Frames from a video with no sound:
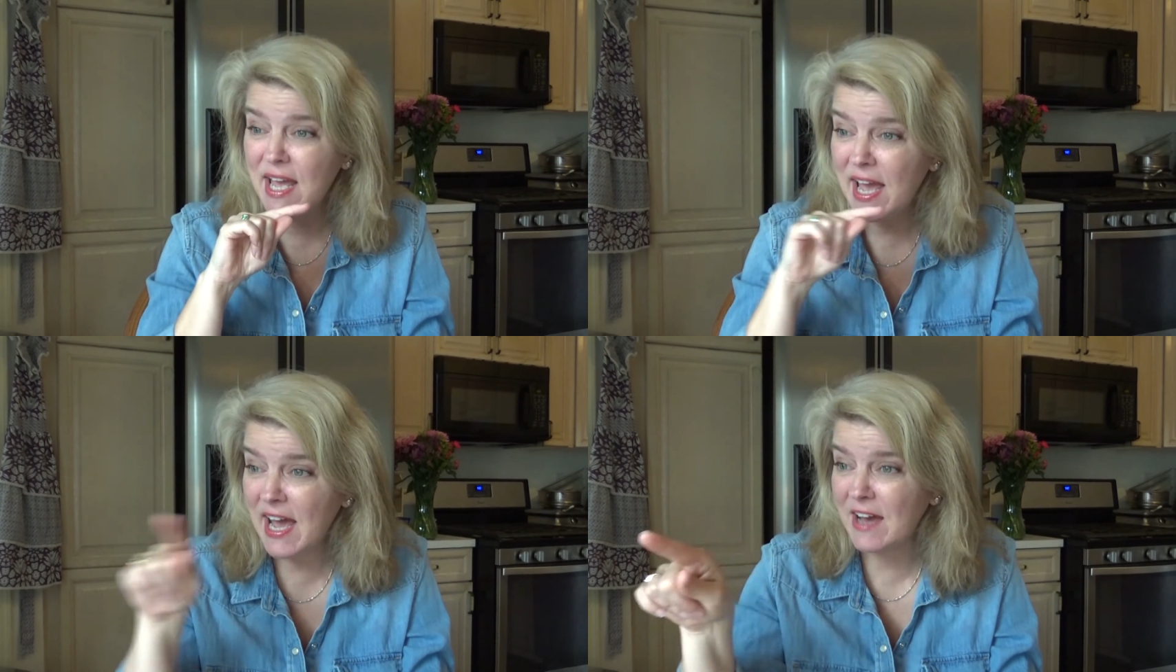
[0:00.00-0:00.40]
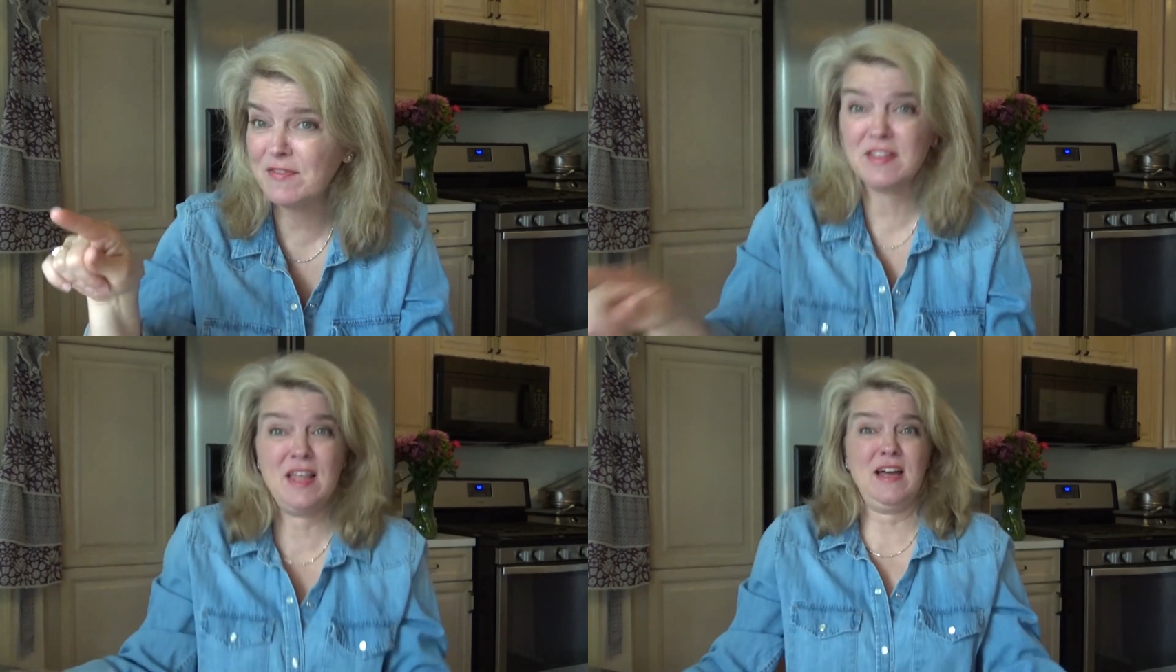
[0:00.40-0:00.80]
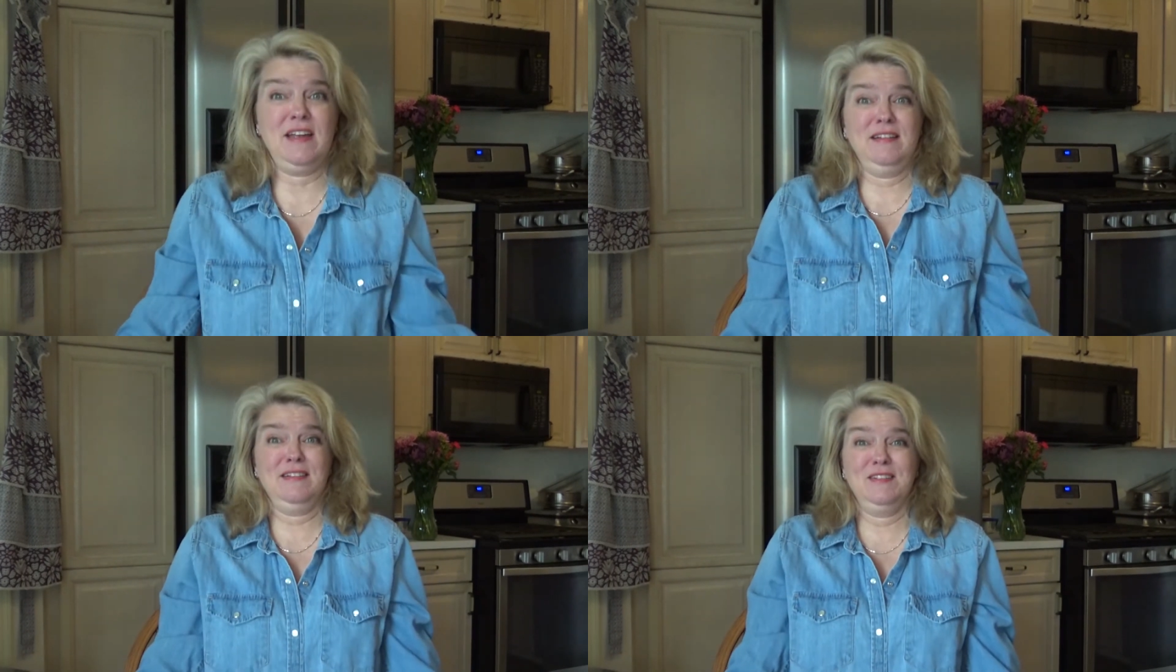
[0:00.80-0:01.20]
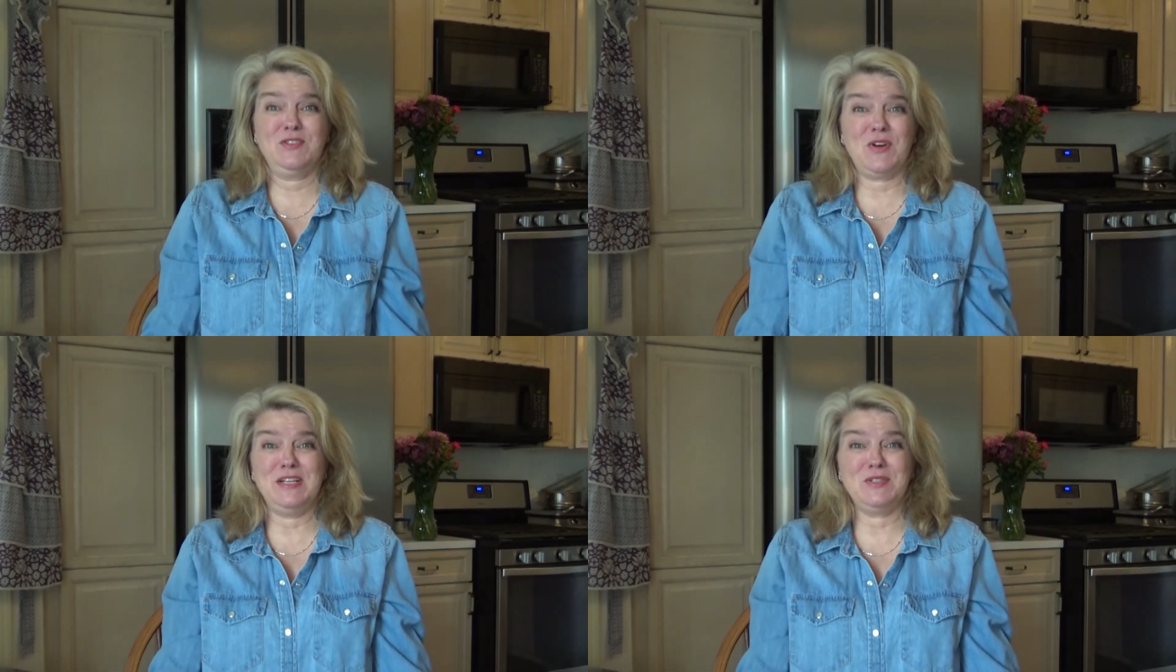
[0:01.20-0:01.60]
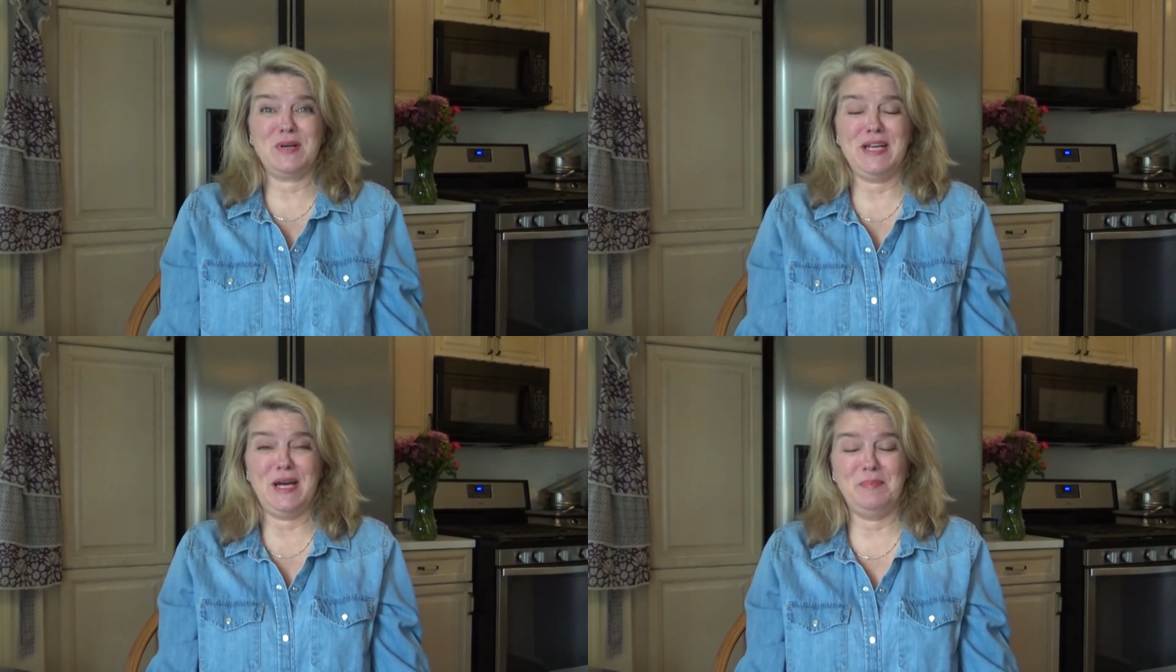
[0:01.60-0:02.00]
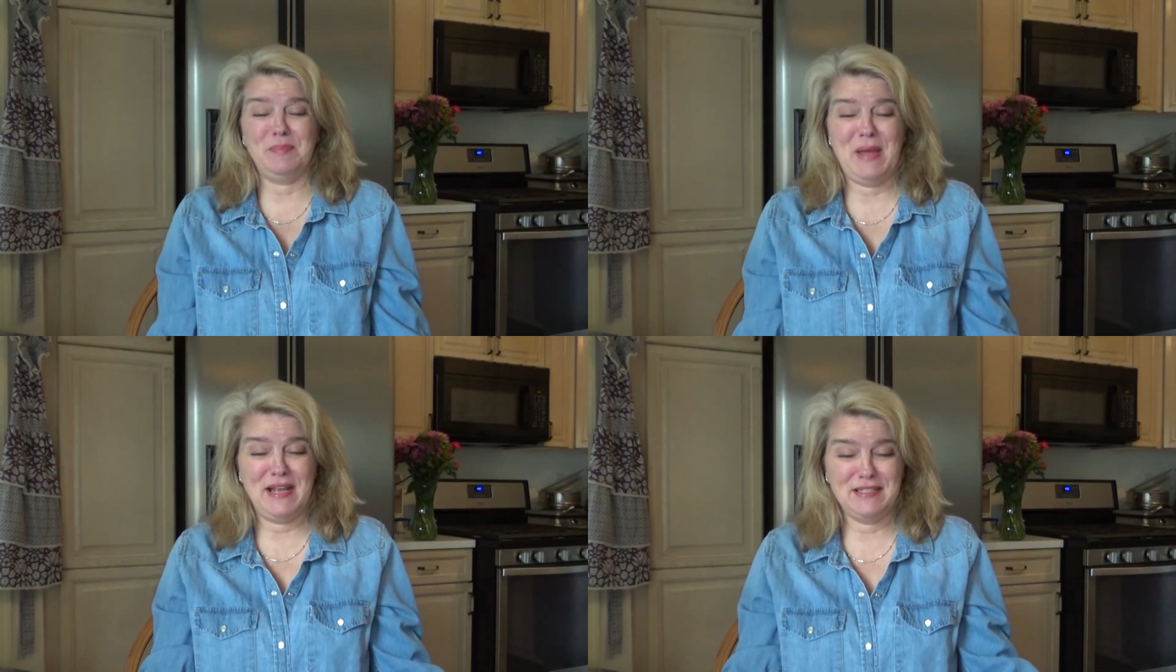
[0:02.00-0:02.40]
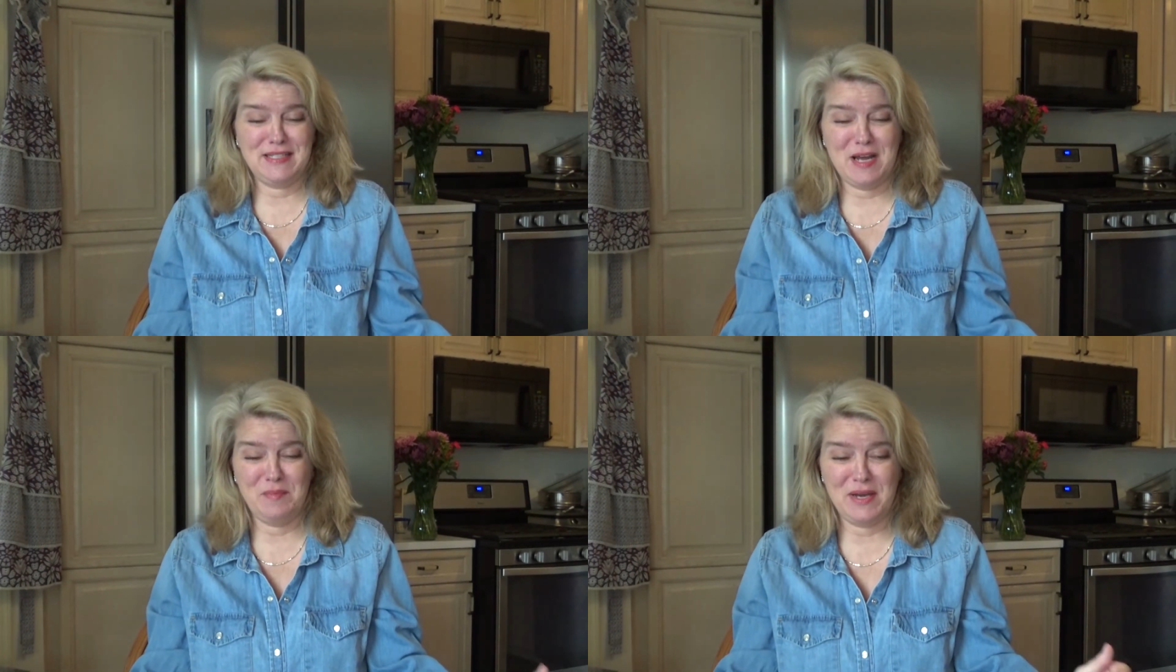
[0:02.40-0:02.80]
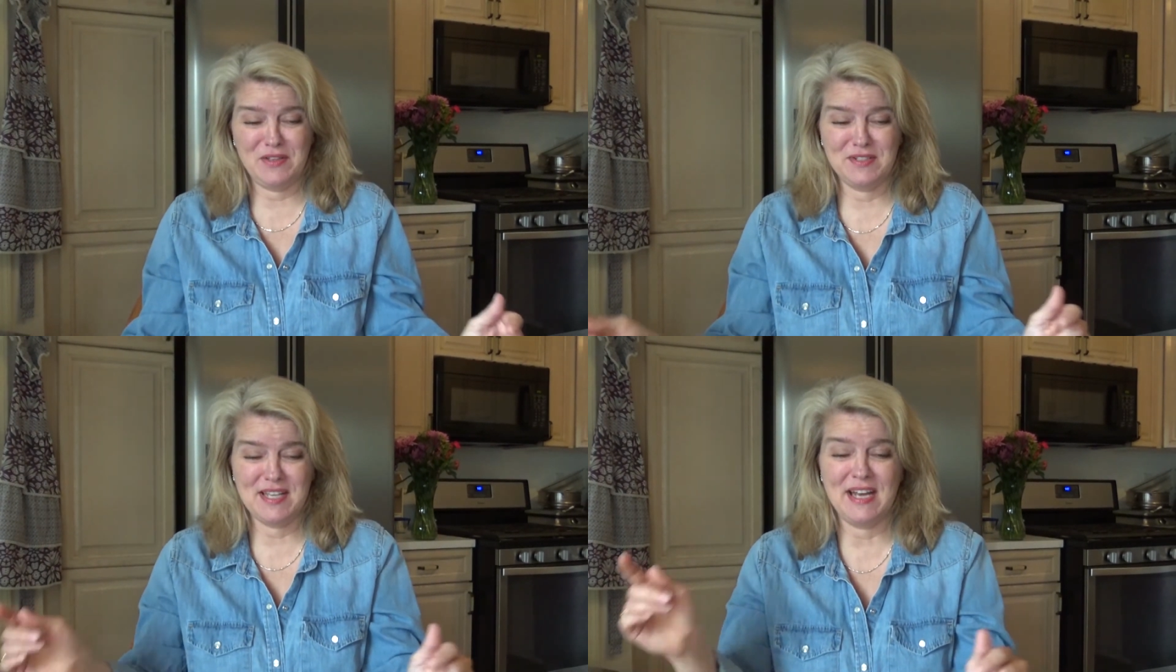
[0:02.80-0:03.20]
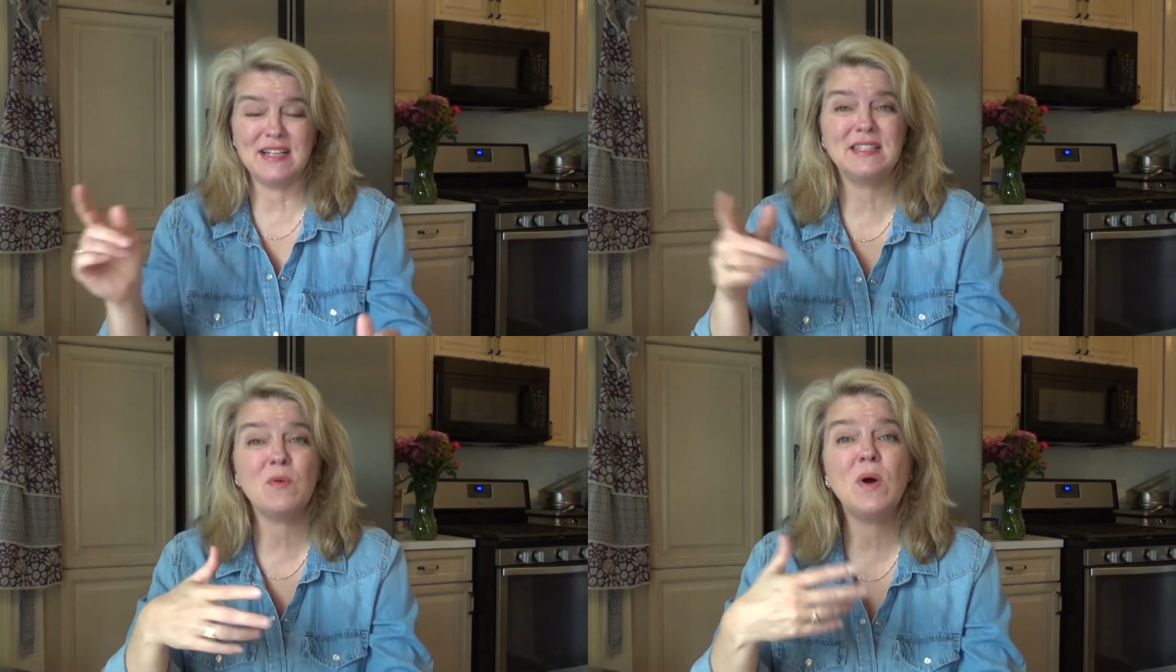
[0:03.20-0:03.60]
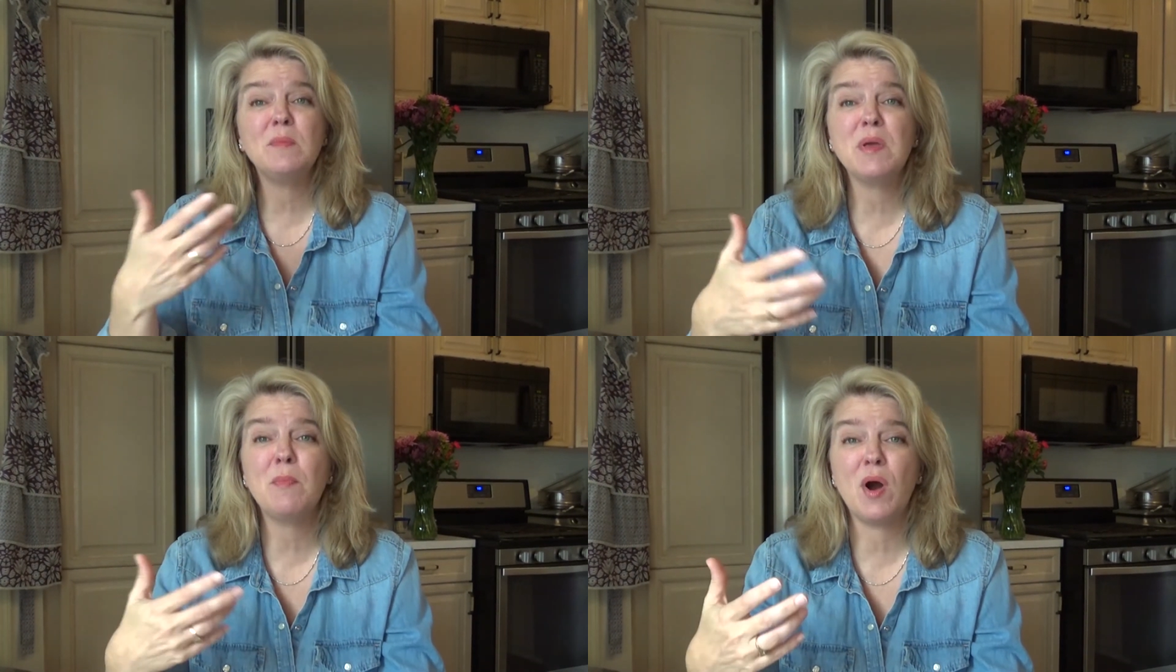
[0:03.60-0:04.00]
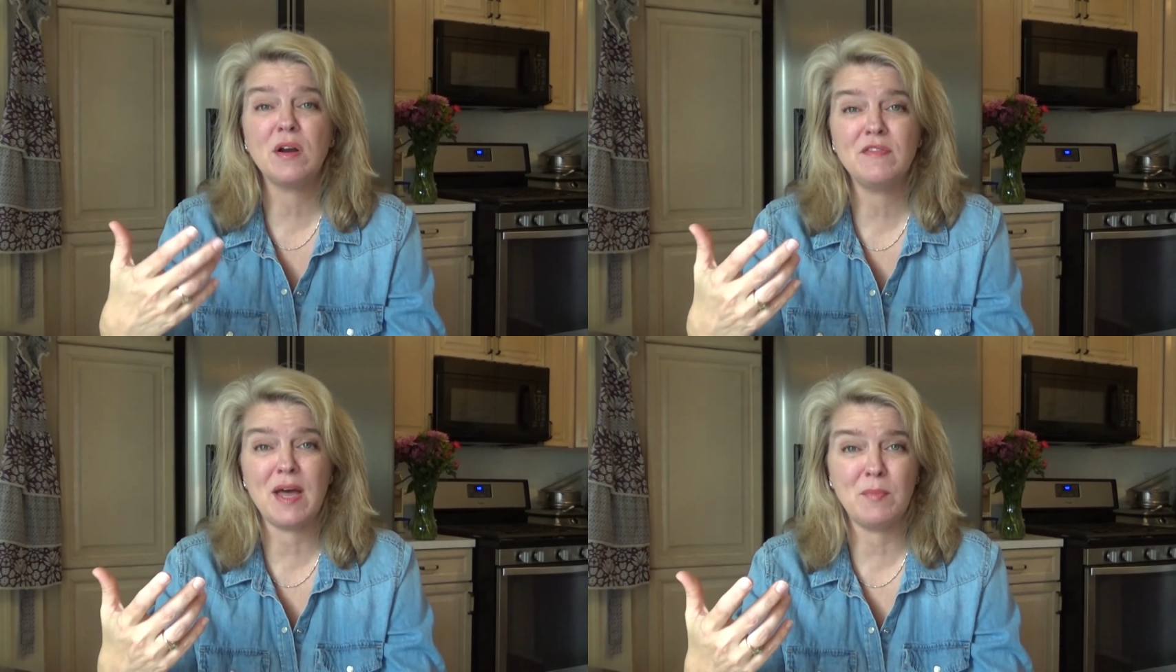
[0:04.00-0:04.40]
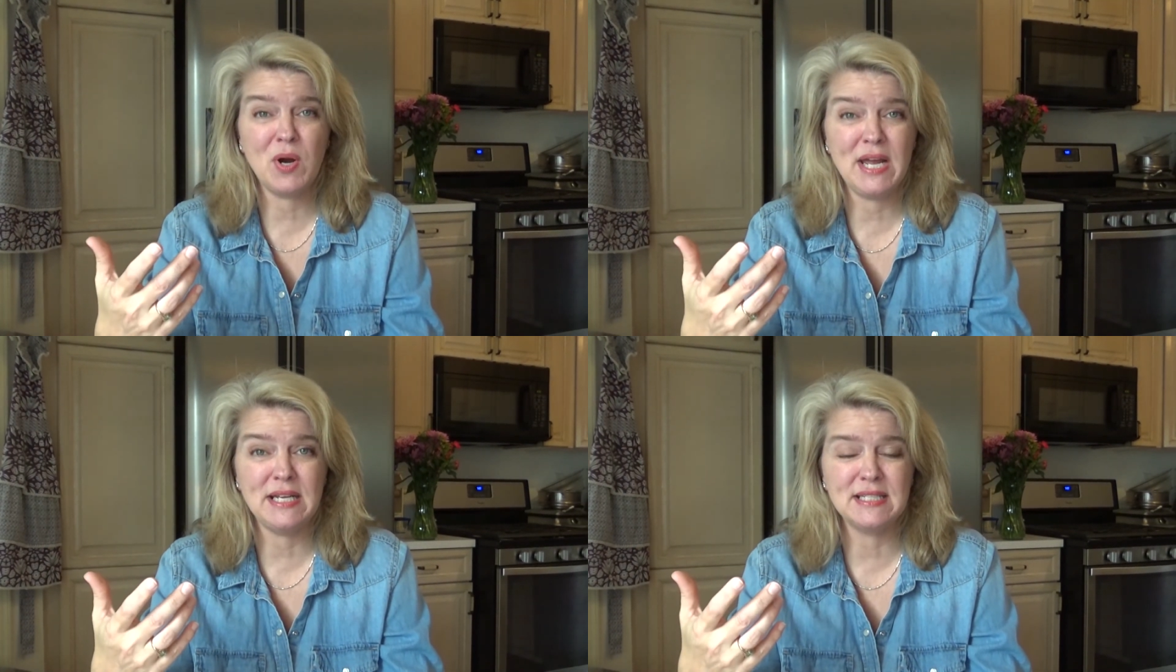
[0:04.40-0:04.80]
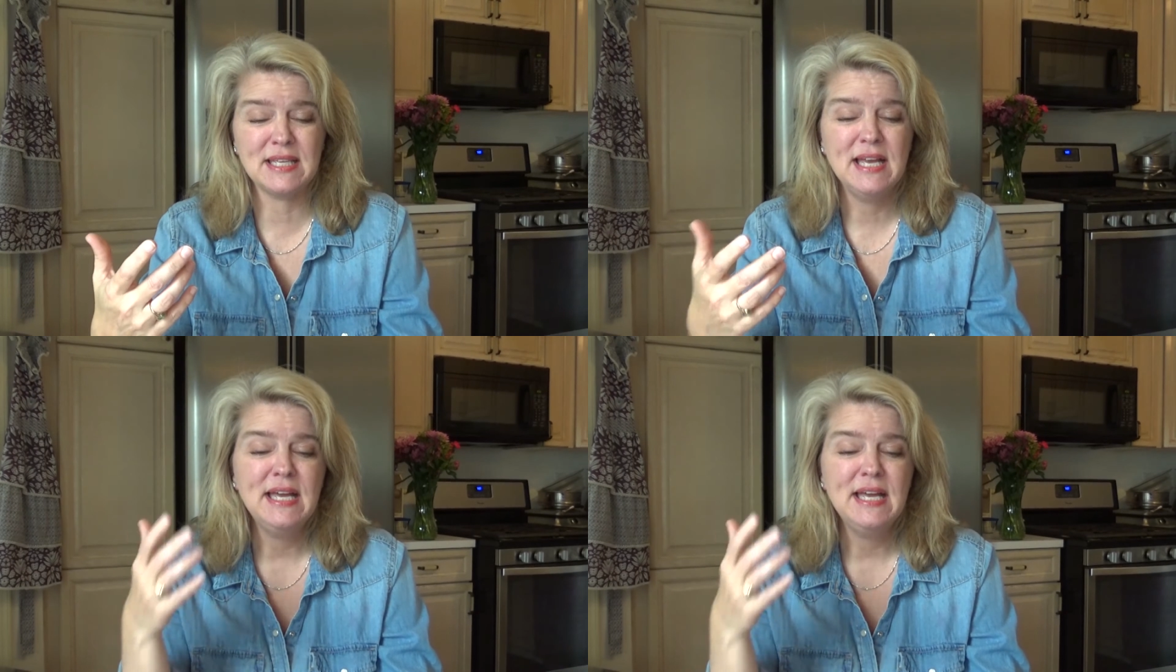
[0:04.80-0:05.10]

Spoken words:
half the line straightens right up, hands down by their side, because they want to be a part of that praise.